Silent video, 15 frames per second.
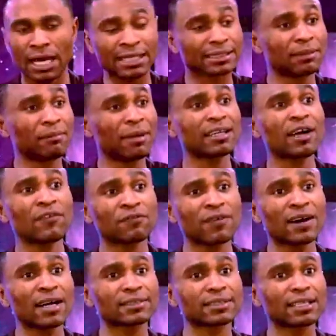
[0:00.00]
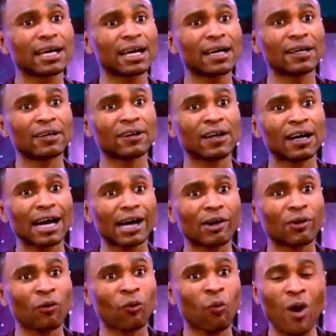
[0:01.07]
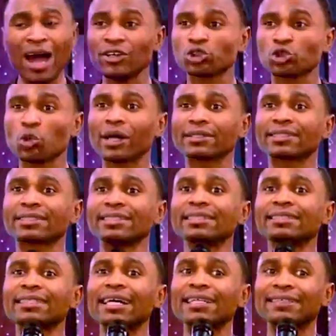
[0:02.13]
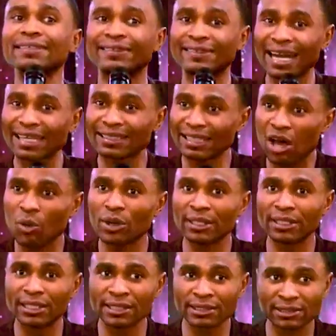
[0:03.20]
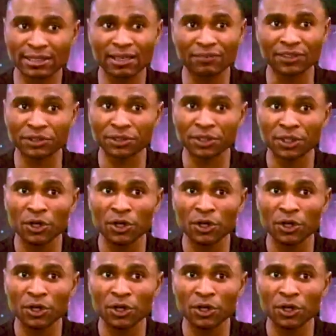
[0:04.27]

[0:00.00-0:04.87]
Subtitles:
As a matter of fact, whilst you are seated right now in this service,